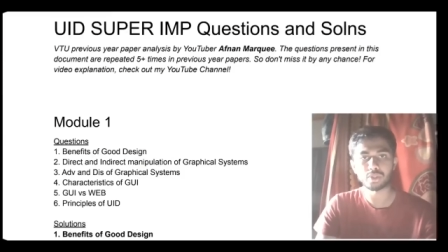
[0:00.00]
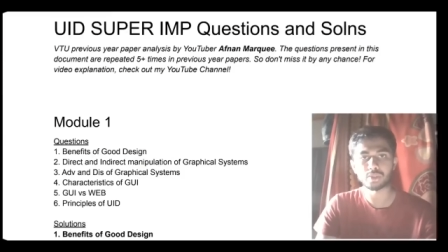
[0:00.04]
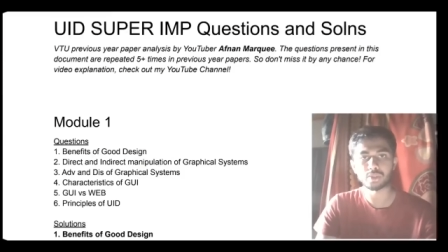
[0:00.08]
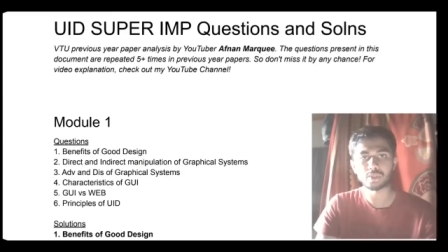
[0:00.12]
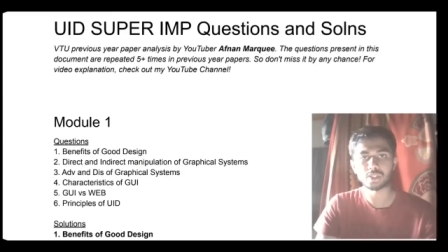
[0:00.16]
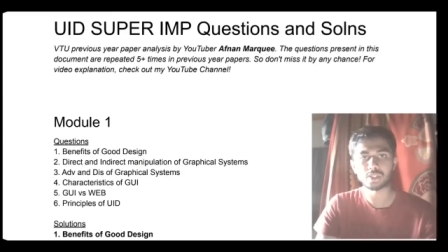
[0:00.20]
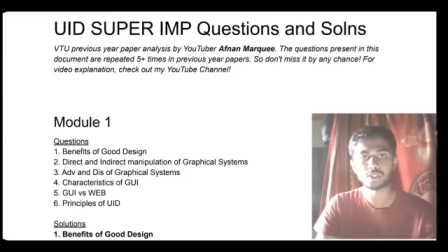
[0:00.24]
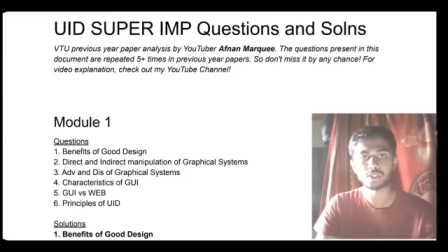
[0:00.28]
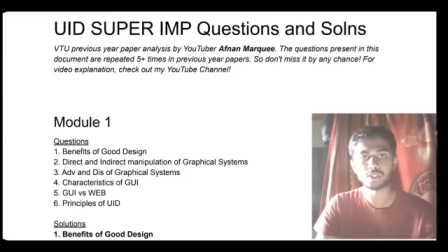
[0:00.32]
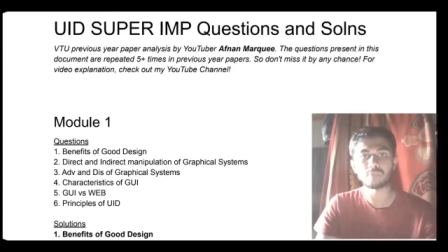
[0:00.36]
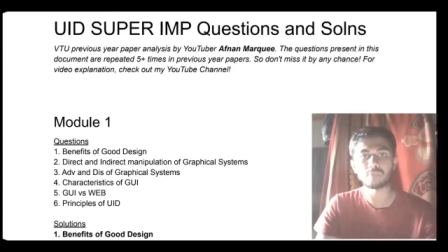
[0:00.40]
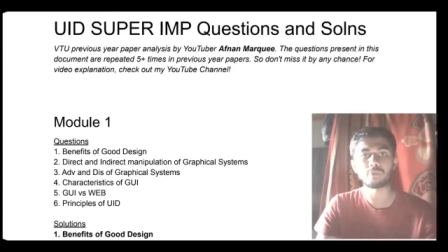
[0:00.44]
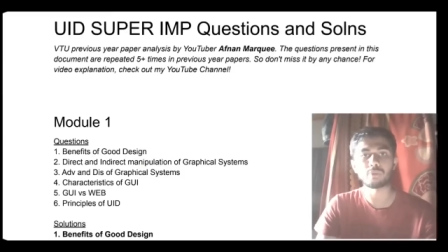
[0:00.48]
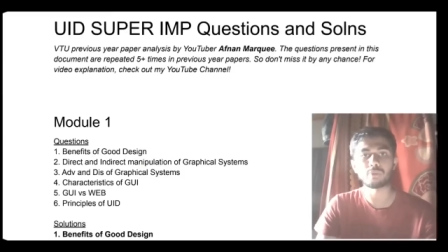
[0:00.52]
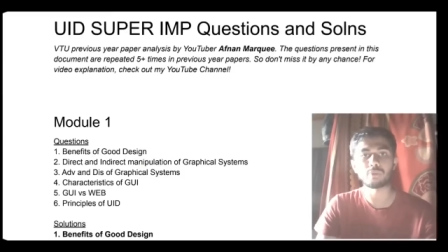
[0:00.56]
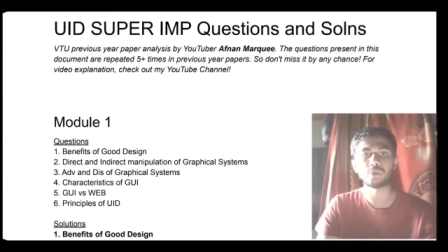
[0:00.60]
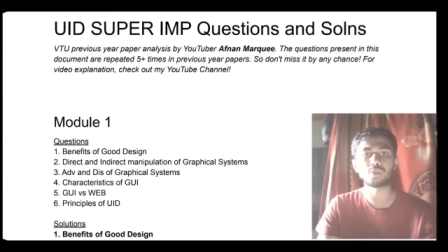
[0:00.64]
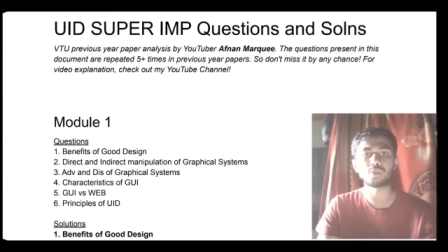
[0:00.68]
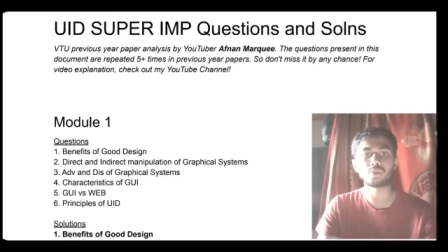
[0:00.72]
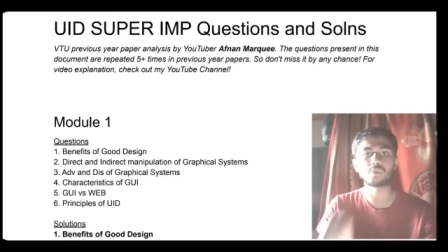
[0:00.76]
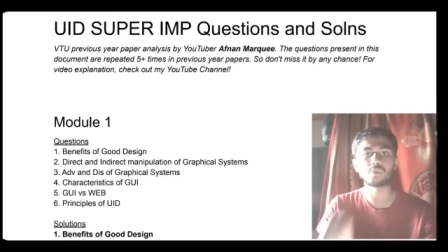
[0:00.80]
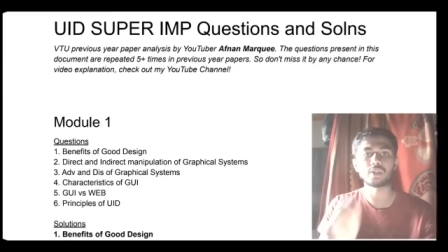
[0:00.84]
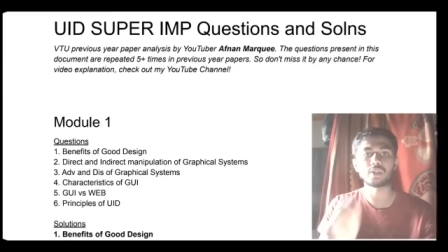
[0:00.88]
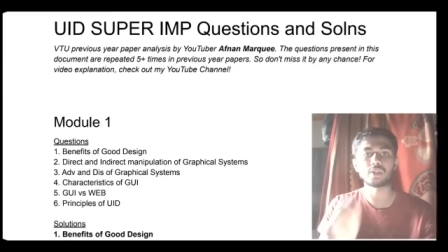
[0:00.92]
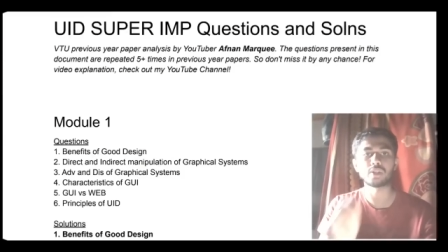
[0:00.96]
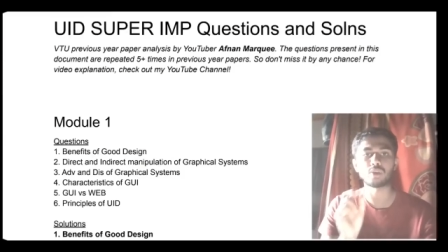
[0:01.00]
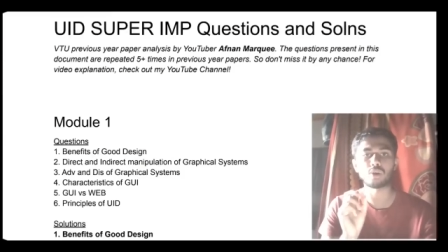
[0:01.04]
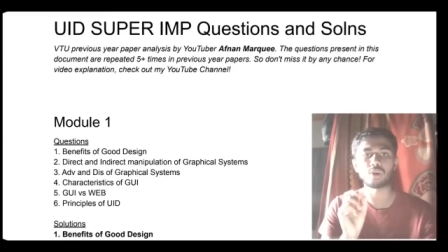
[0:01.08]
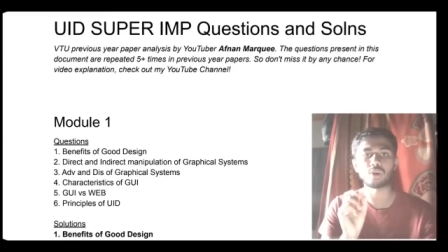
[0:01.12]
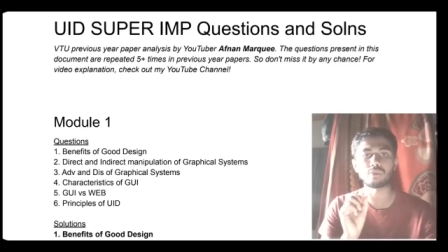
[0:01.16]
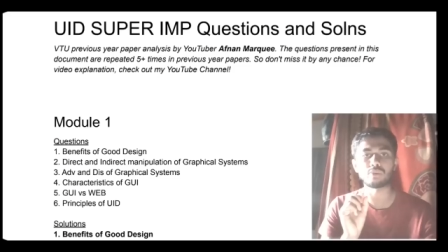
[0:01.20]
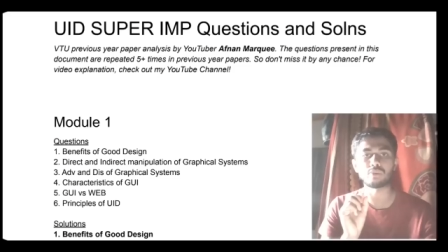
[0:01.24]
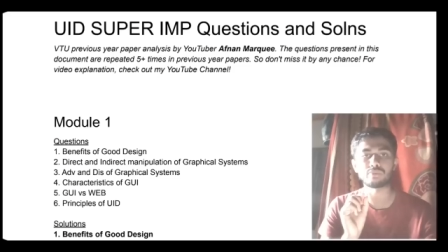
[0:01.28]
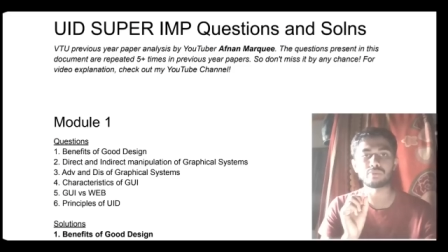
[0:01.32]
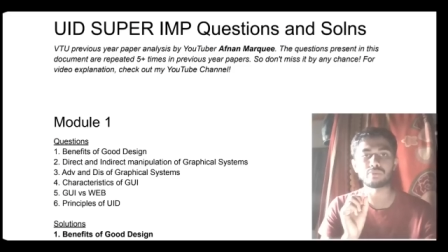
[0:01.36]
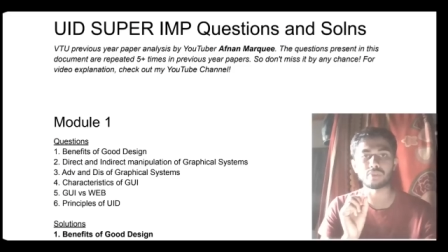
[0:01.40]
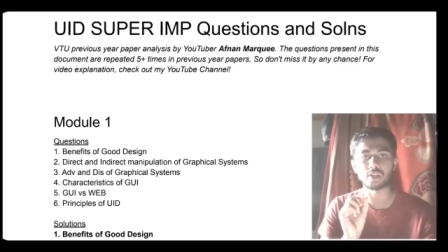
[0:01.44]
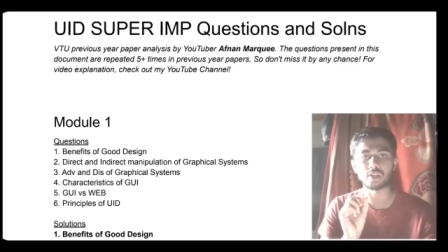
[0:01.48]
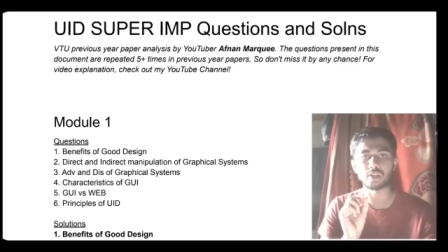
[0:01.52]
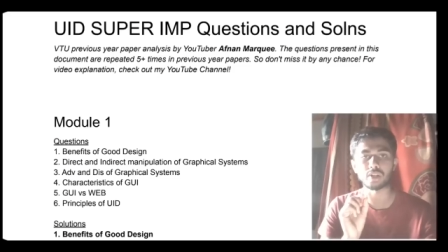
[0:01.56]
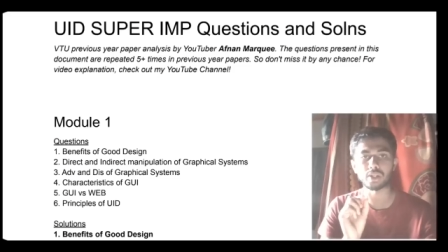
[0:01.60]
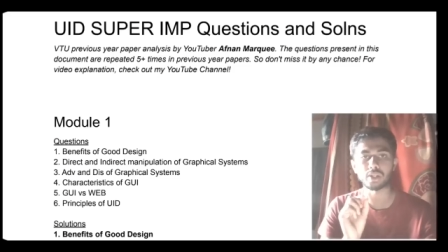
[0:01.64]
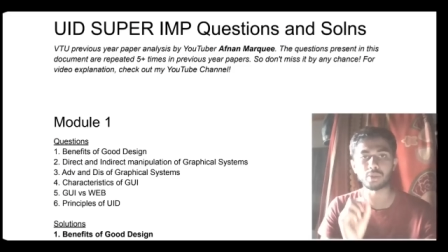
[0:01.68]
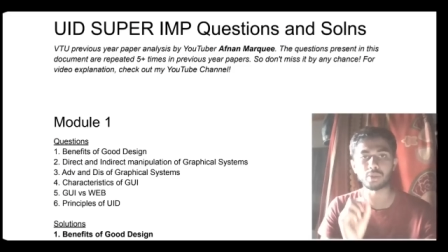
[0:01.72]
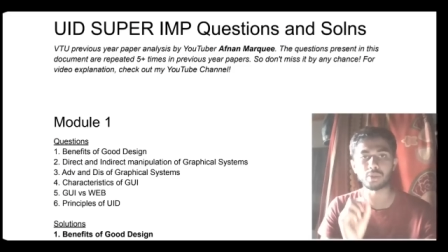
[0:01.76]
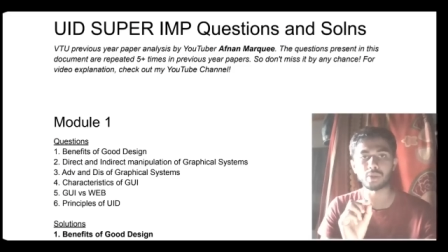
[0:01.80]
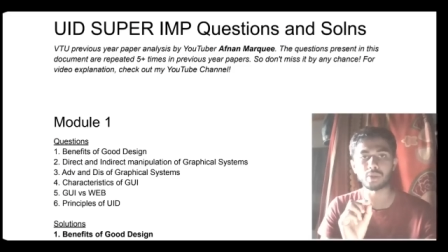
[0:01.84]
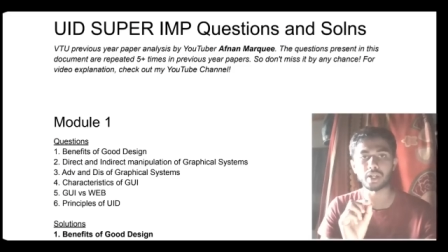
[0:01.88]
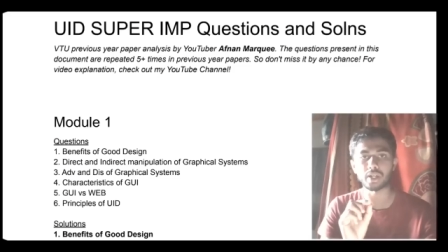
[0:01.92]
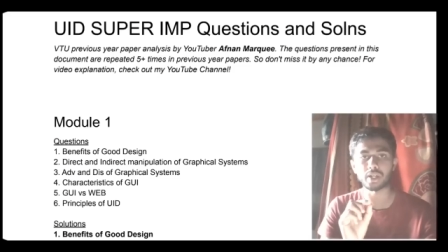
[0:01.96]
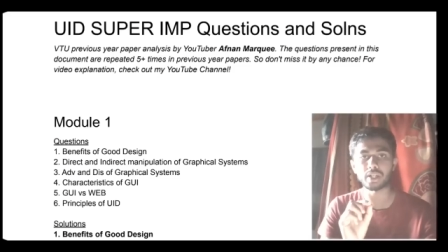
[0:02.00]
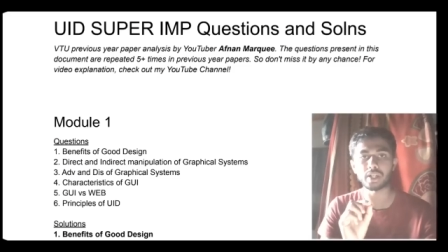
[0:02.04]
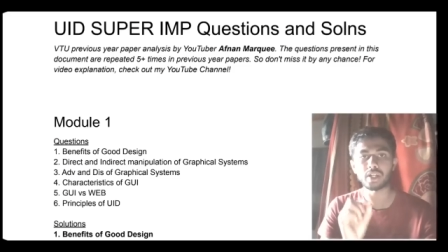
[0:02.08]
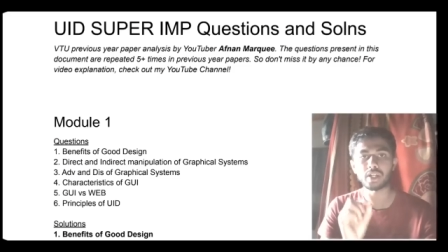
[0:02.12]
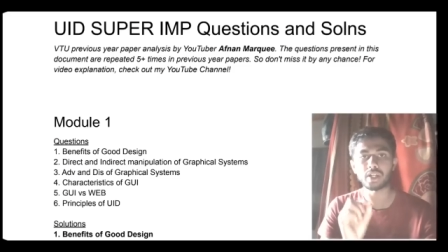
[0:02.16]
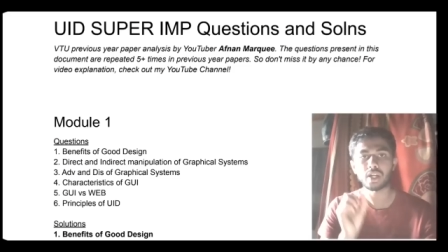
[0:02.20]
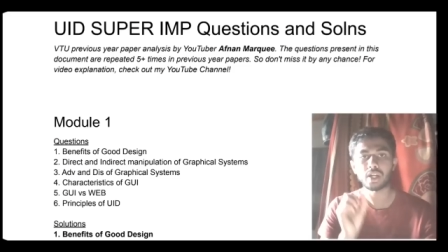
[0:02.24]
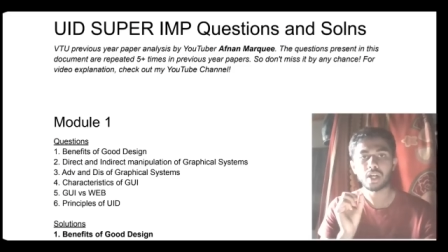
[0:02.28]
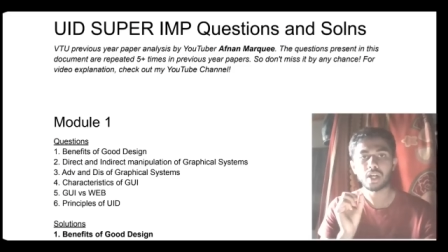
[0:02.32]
questions of module 1 of uh, UI